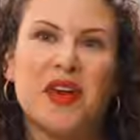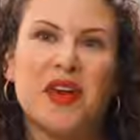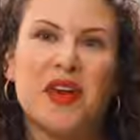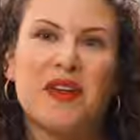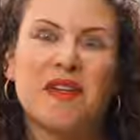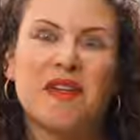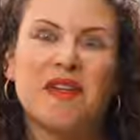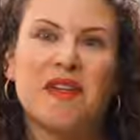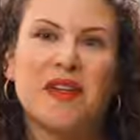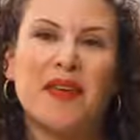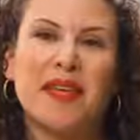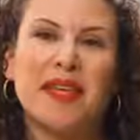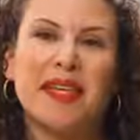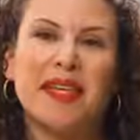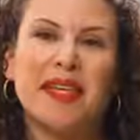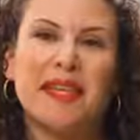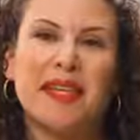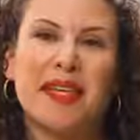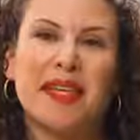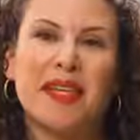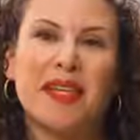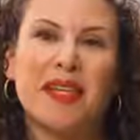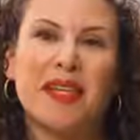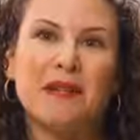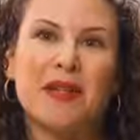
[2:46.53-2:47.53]
are very
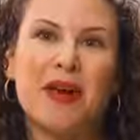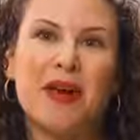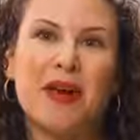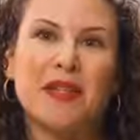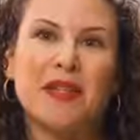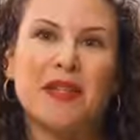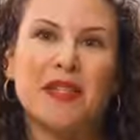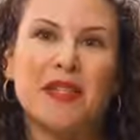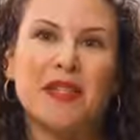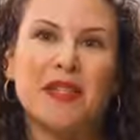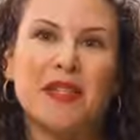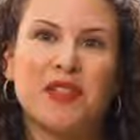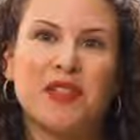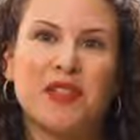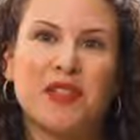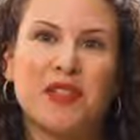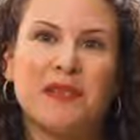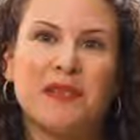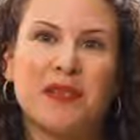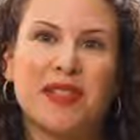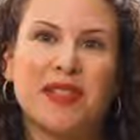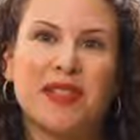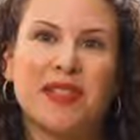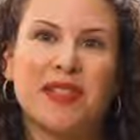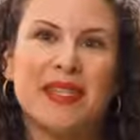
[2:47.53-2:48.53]
excited about these new
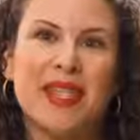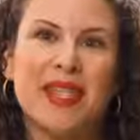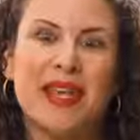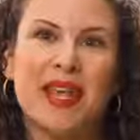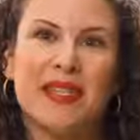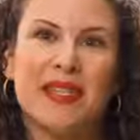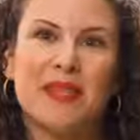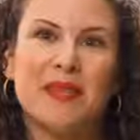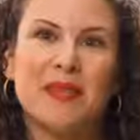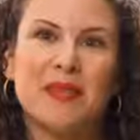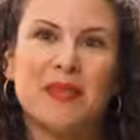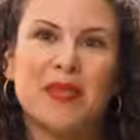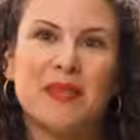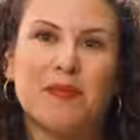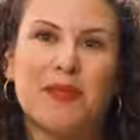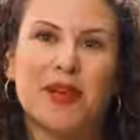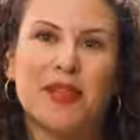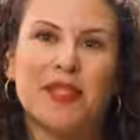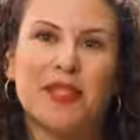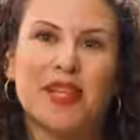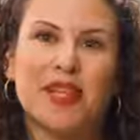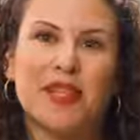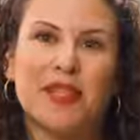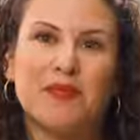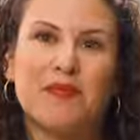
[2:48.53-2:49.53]
treatments, and the
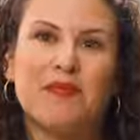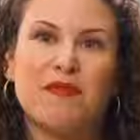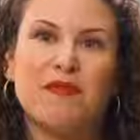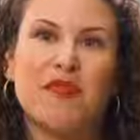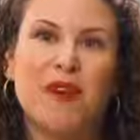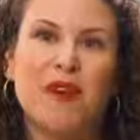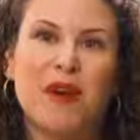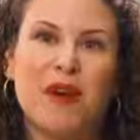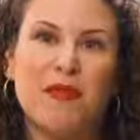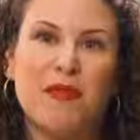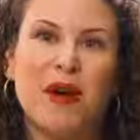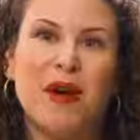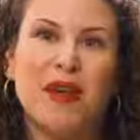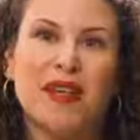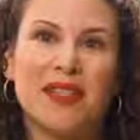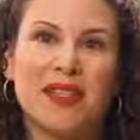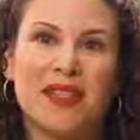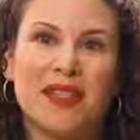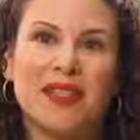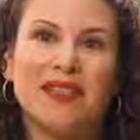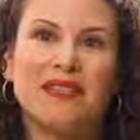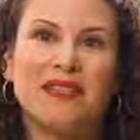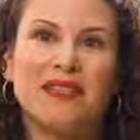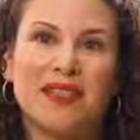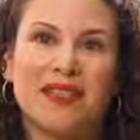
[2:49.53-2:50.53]
response has been very
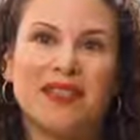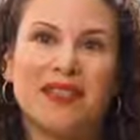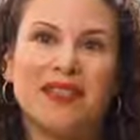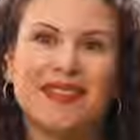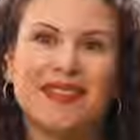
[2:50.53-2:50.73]
positive.